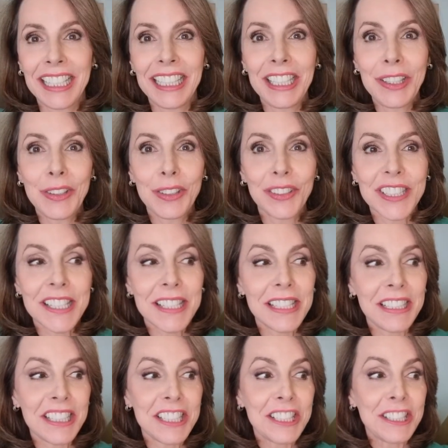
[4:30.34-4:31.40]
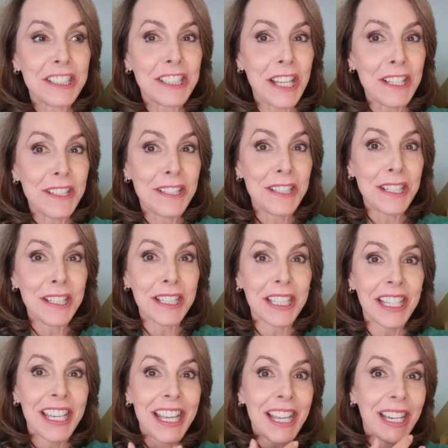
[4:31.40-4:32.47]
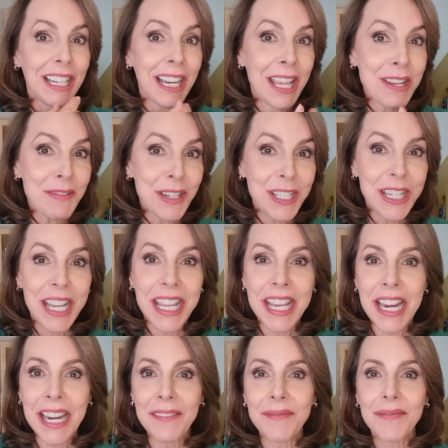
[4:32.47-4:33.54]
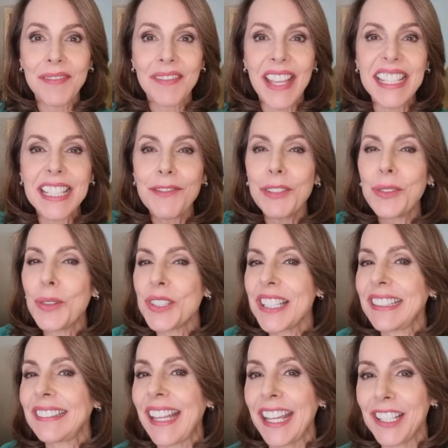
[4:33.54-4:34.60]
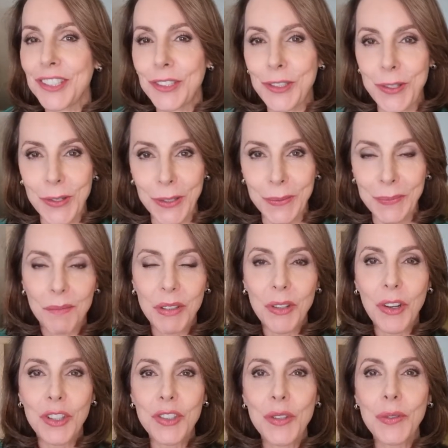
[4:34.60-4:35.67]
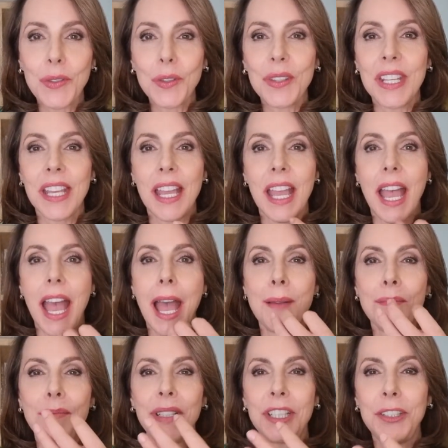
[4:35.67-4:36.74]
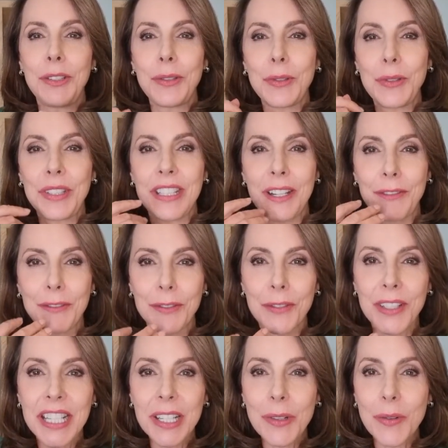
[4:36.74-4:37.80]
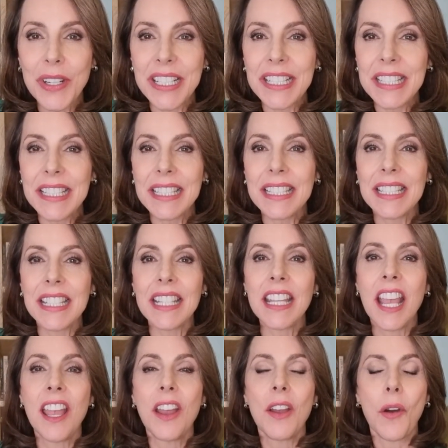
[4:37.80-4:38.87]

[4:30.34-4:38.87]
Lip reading: a little of a synesthetic language here, as if it was a texture, because you feel the amplitude, the frequency,